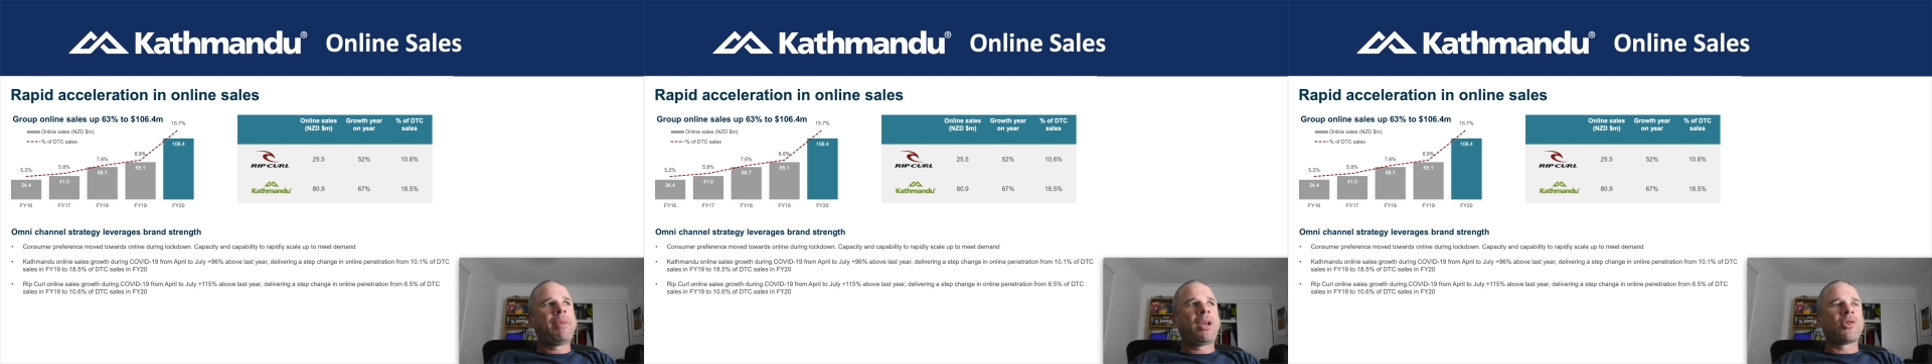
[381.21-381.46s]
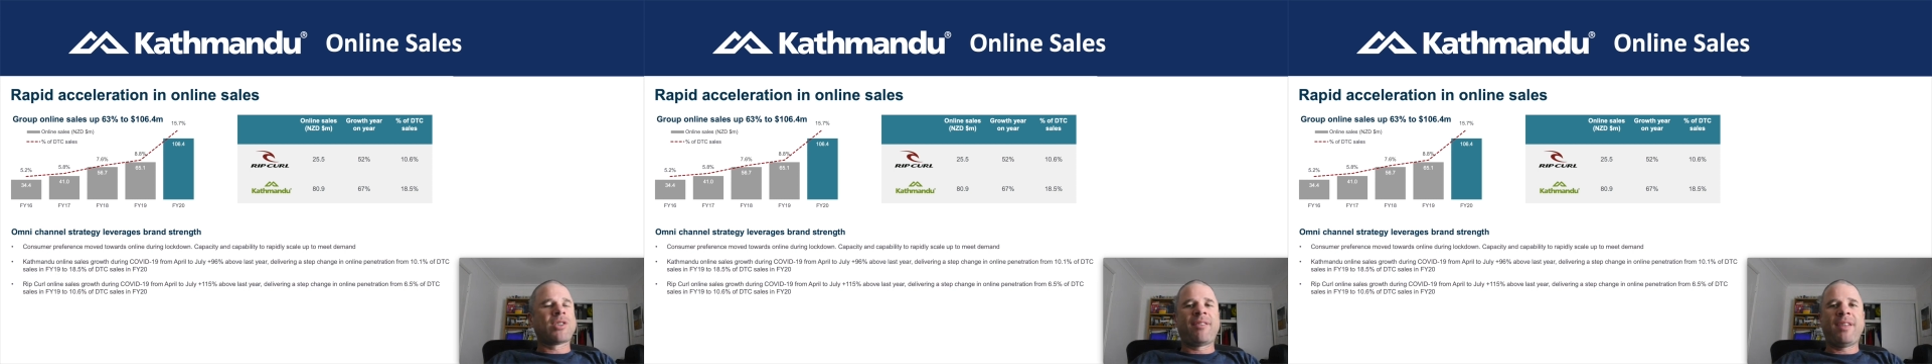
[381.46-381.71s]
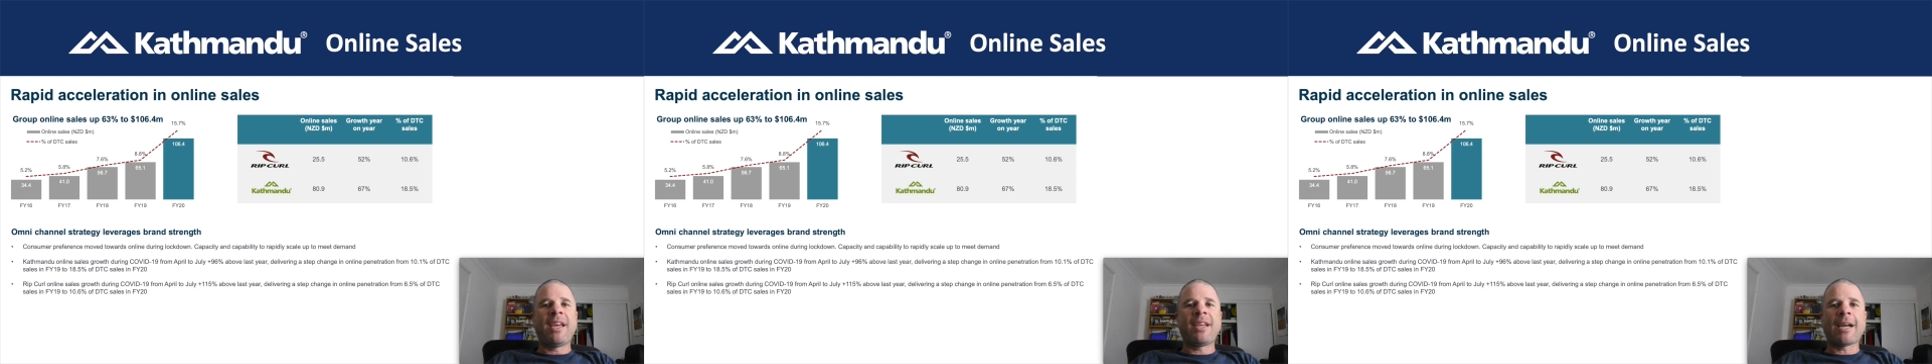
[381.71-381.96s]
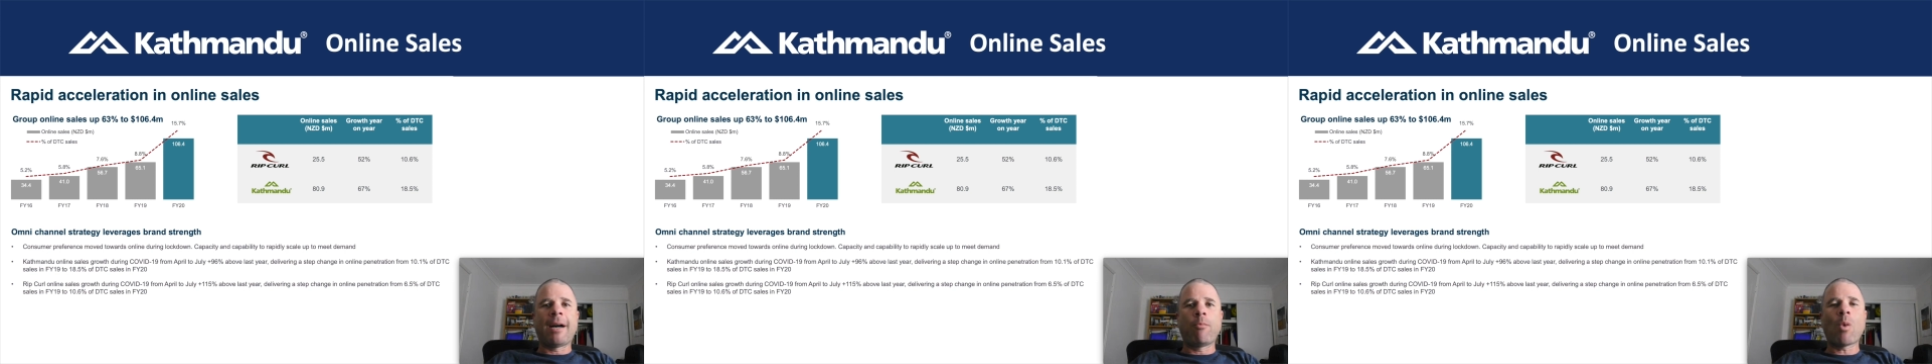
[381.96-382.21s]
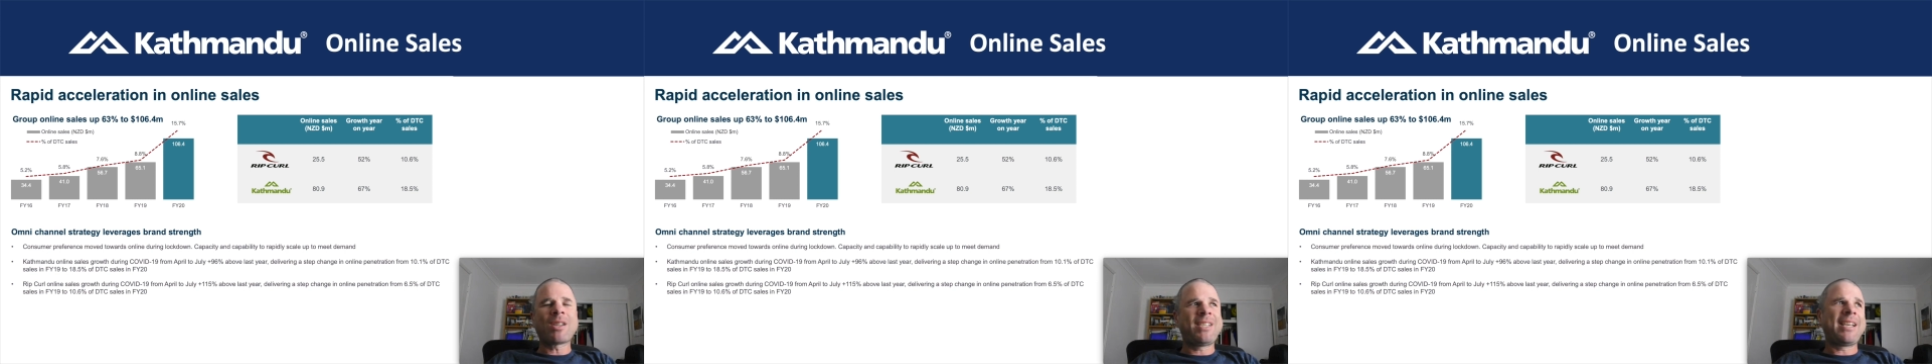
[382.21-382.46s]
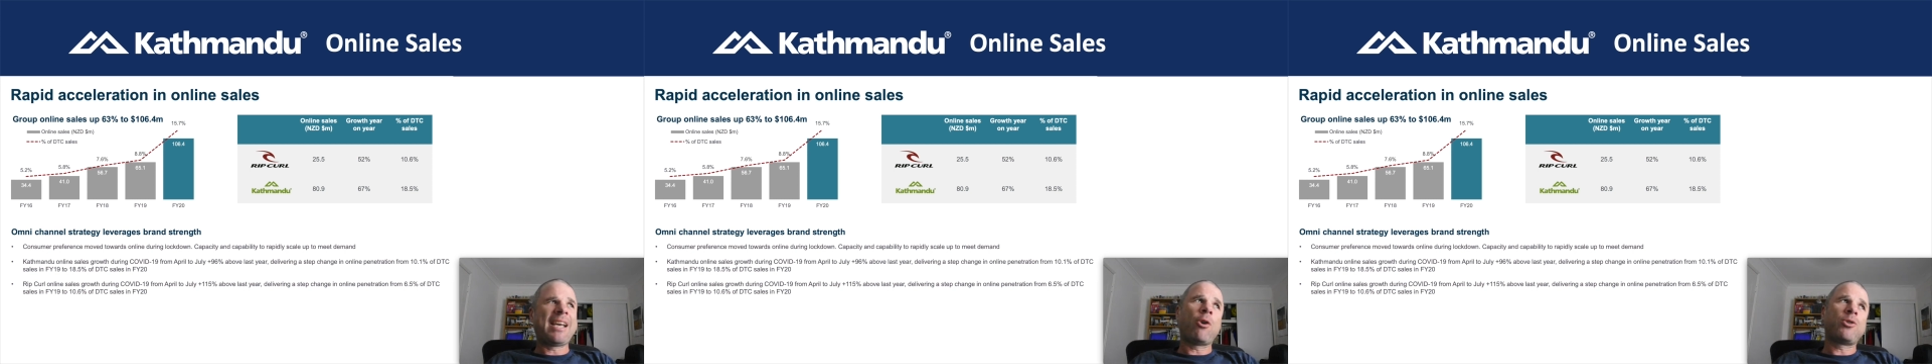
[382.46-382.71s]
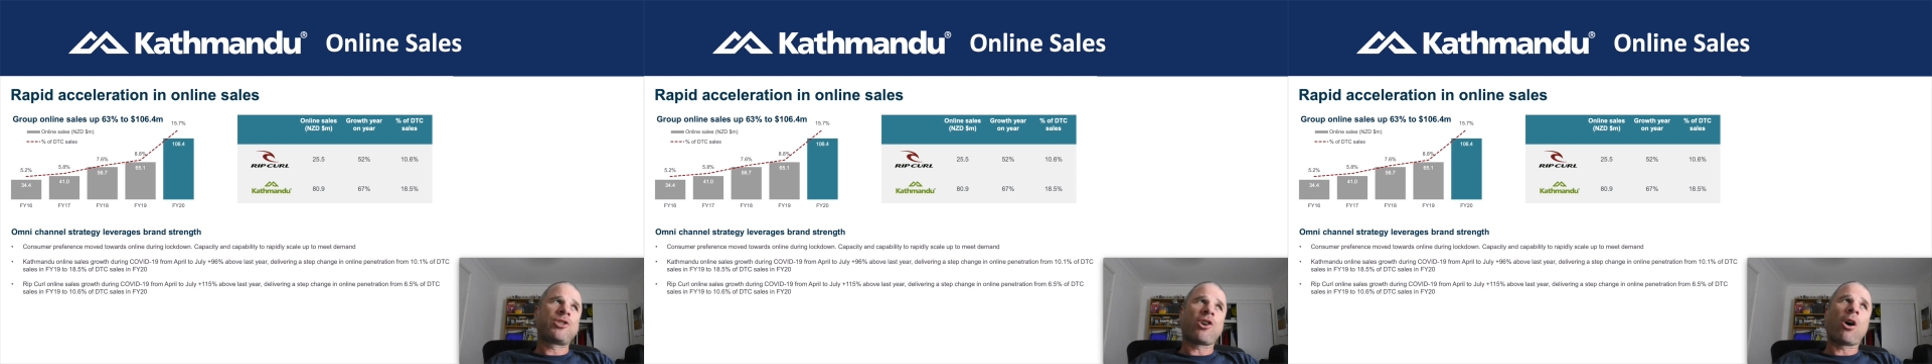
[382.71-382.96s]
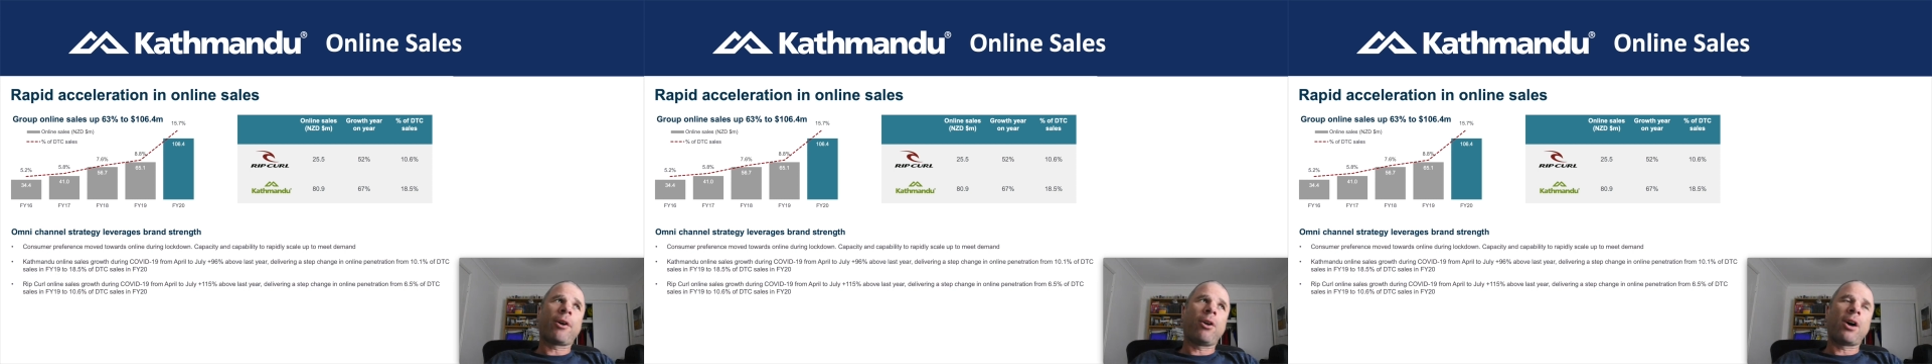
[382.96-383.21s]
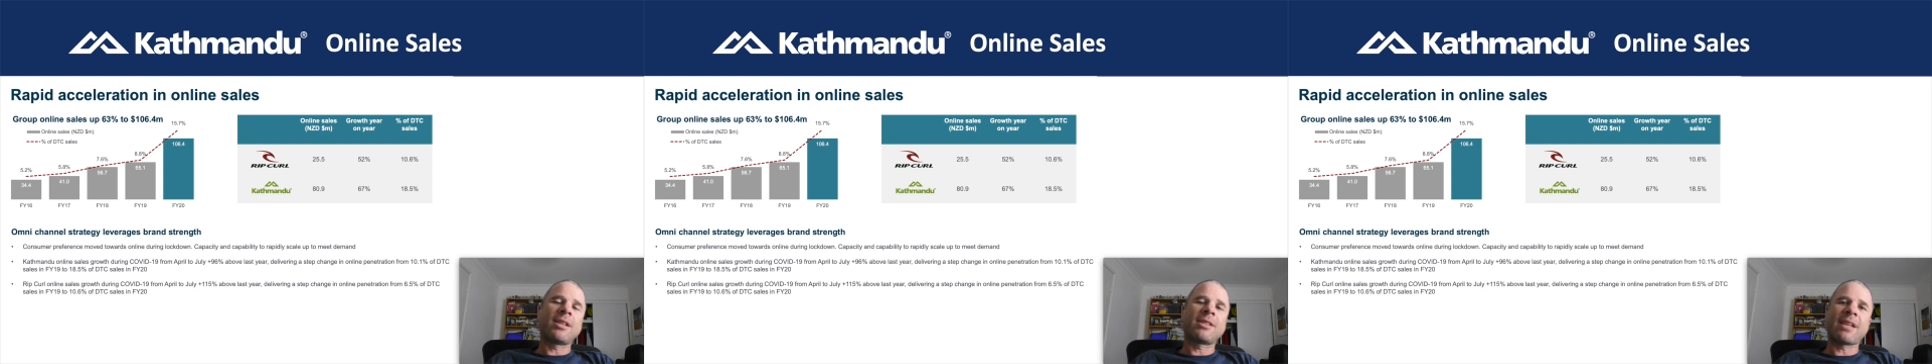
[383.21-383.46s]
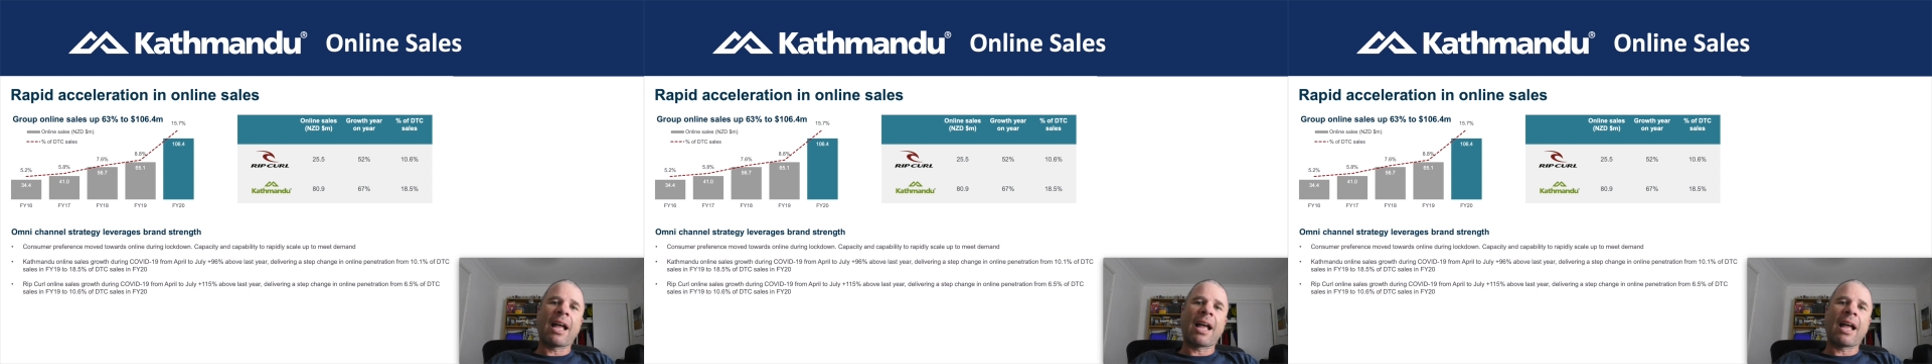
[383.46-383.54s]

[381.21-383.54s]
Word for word: because I think um, once you go to online